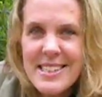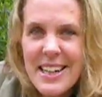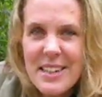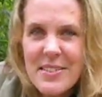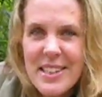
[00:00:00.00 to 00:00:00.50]
these
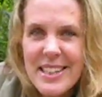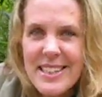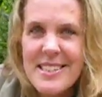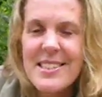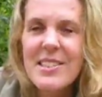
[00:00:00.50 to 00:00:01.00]
kind of
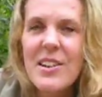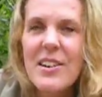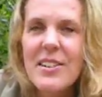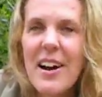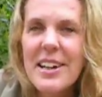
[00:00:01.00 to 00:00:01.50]
things
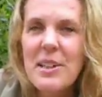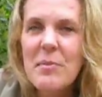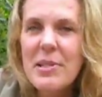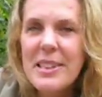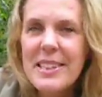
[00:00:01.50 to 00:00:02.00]
are not
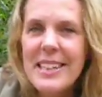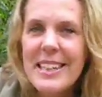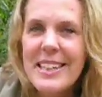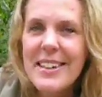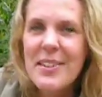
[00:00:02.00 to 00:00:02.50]

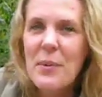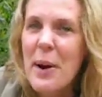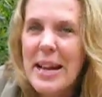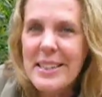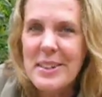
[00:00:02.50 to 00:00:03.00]
completely
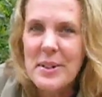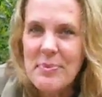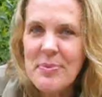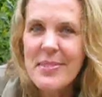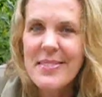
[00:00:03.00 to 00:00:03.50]

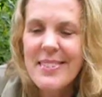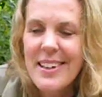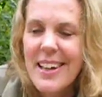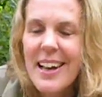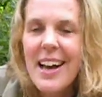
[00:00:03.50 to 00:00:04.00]
random.
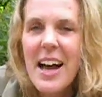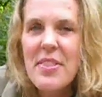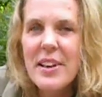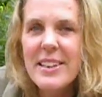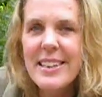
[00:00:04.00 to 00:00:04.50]

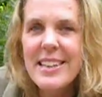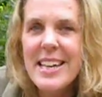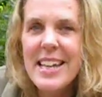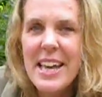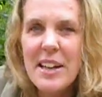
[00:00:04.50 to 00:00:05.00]
I think that
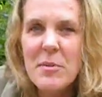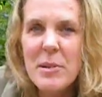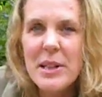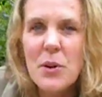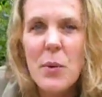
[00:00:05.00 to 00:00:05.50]
they can
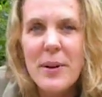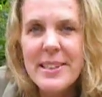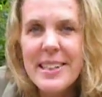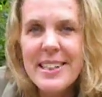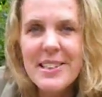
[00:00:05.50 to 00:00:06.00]
be
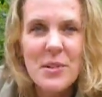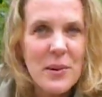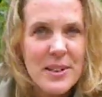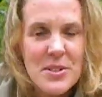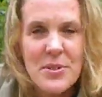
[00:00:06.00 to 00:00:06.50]
coordinated and
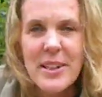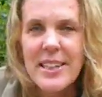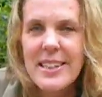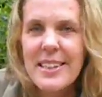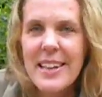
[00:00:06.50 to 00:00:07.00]

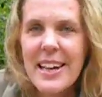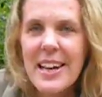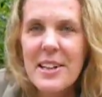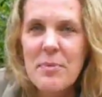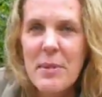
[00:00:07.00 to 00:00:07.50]
orchestrated. I
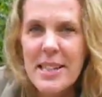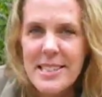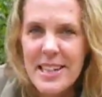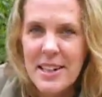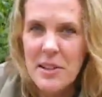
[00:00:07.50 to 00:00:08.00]
had
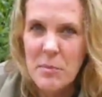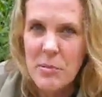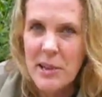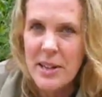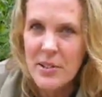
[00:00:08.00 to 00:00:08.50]
meditated and
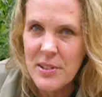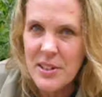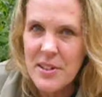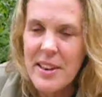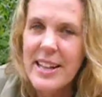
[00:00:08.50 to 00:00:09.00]
prayed
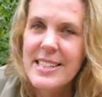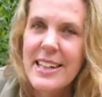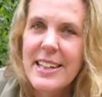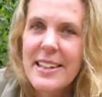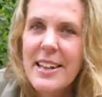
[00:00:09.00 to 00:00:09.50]
earlier that
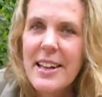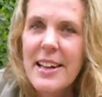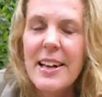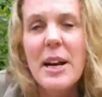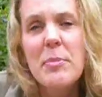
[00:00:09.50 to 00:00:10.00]
day,
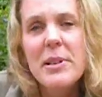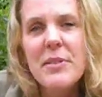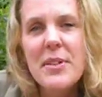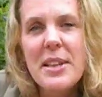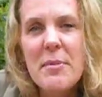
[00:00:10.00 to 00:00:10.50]
and I
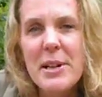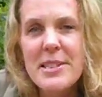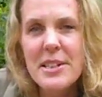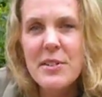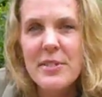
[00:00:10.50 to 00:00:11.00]
believe that that
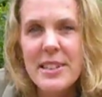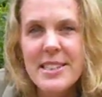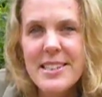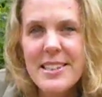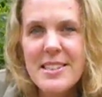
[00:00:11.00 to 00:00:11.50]
makes a
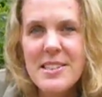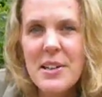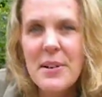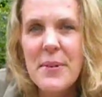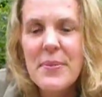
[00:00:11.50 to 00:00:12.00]
difference.
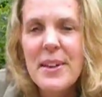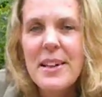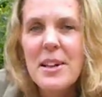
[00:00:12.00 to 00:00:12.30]
So